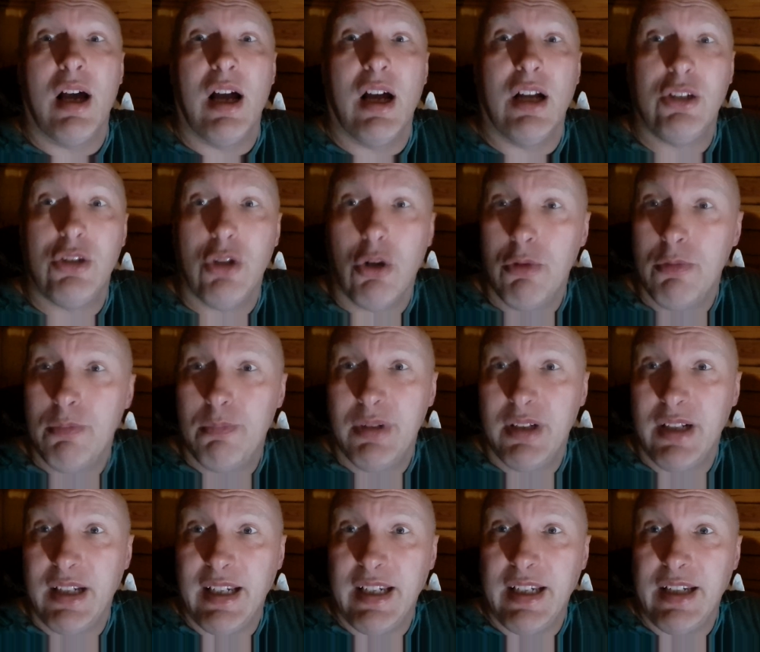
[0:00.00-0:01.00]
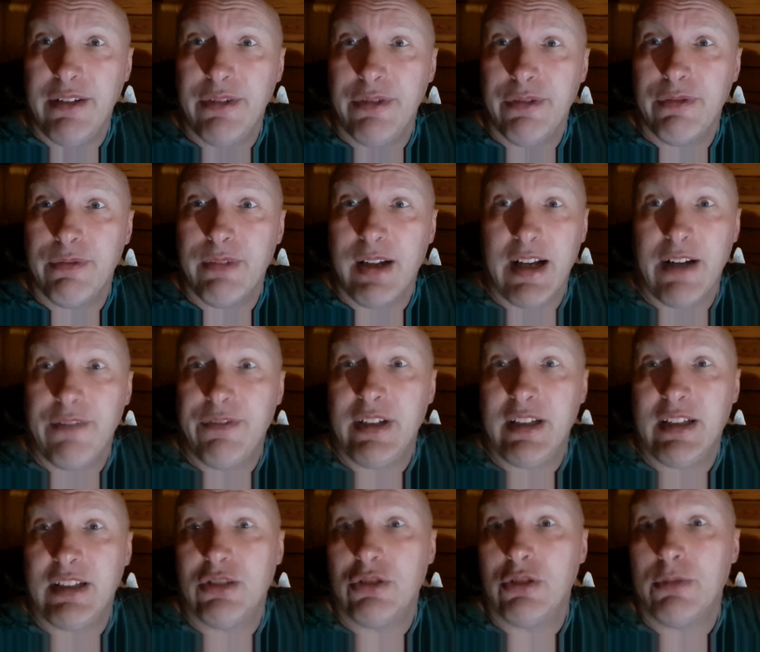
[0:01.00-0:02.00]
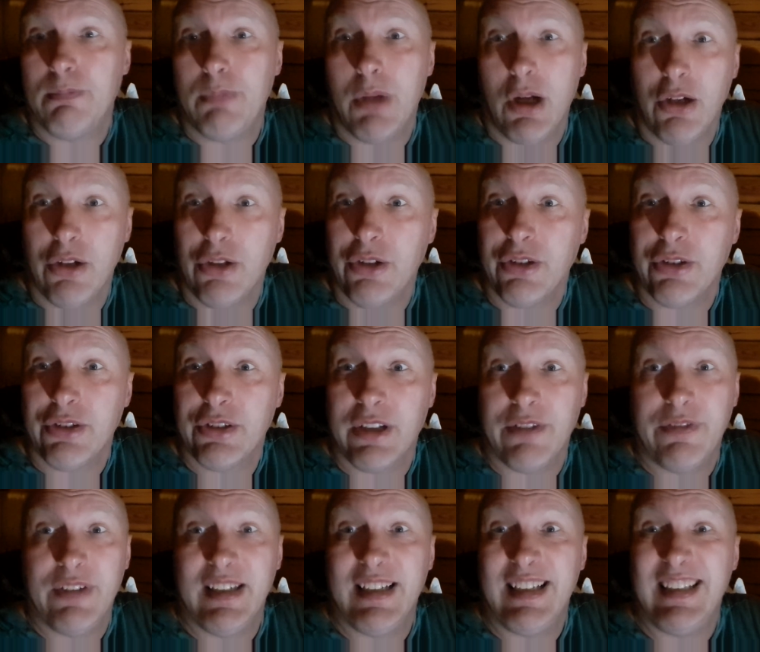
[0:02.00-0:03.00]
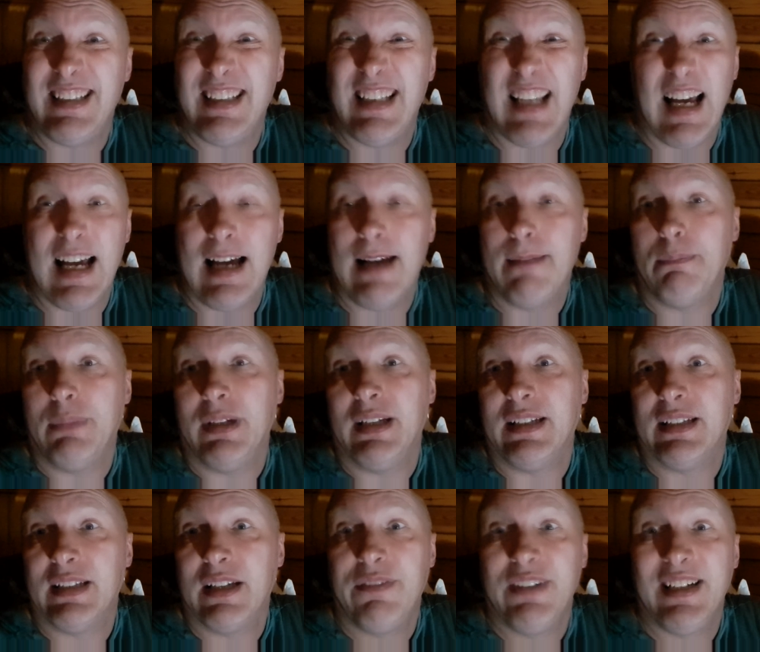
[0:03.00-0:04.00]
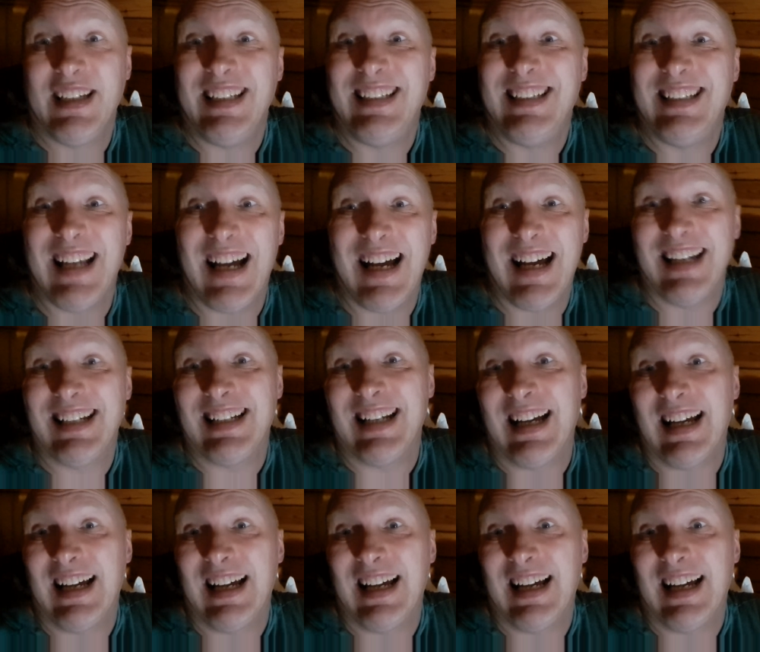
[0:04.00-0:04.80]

I don't believe, and I think it's just bollocks. I think it's garbage. I think it's da.